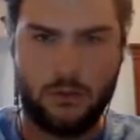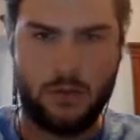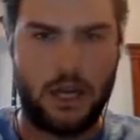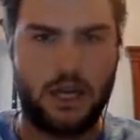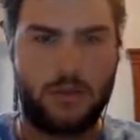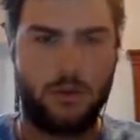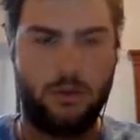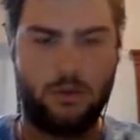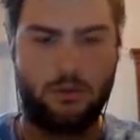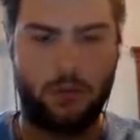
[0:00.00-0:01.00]
Yeah, it's
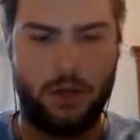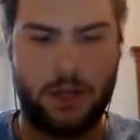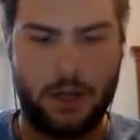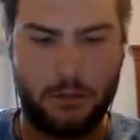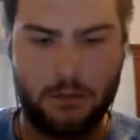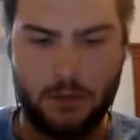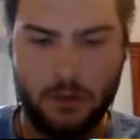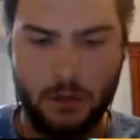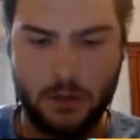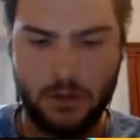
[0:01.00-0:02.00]
only doing 49.
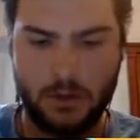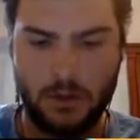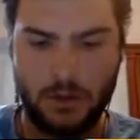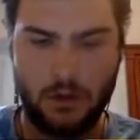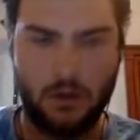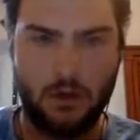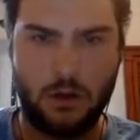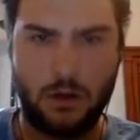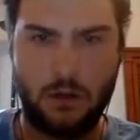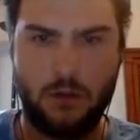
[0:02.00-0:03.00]
So,
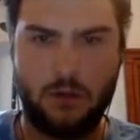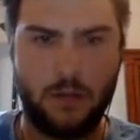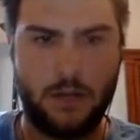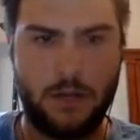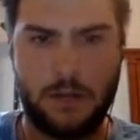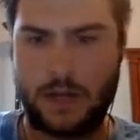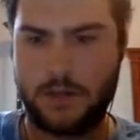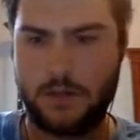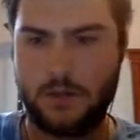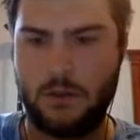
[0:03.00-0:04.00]
49
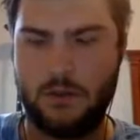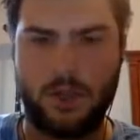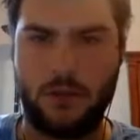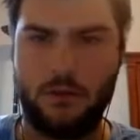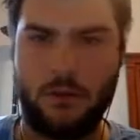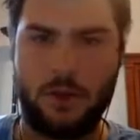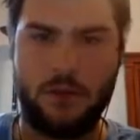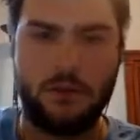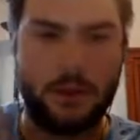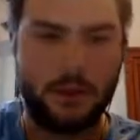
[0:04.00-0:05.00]
max, so I'm just going to
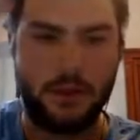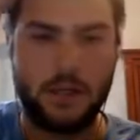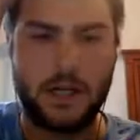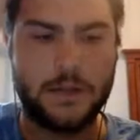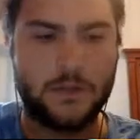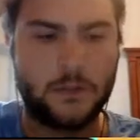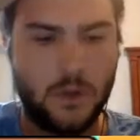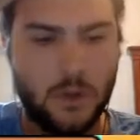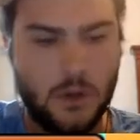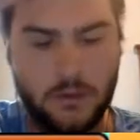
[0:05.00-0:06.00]
recover spam until he dies.
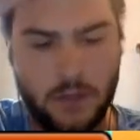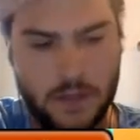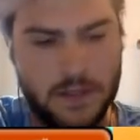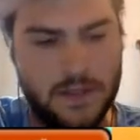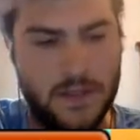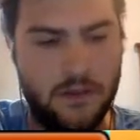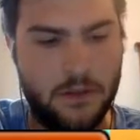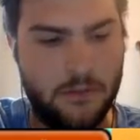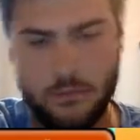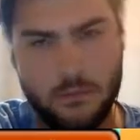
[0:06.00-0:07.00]
If he likes to save
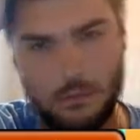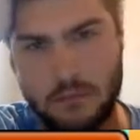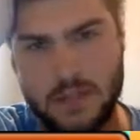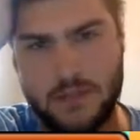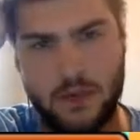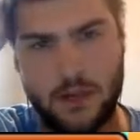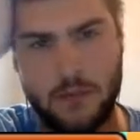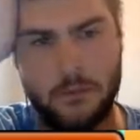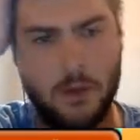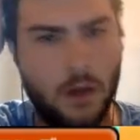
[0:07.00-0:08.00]
it, that's
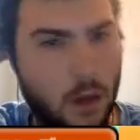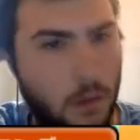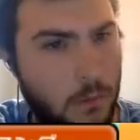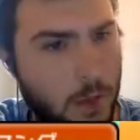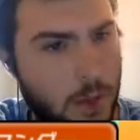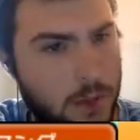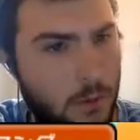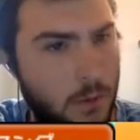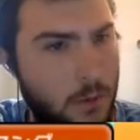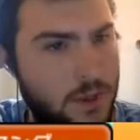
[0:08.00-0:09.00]
fine. I just
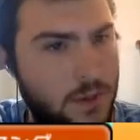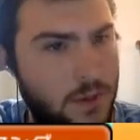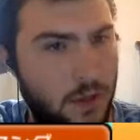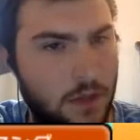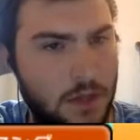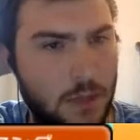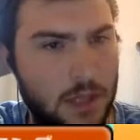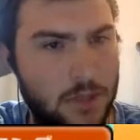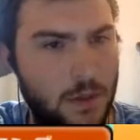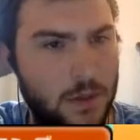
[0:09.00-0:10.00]
want my P2 as healthy as
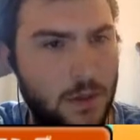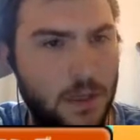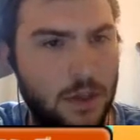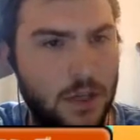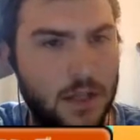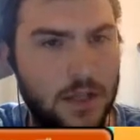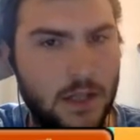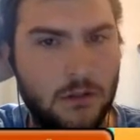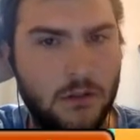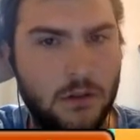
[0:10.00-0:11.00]
possible so I can check stuff.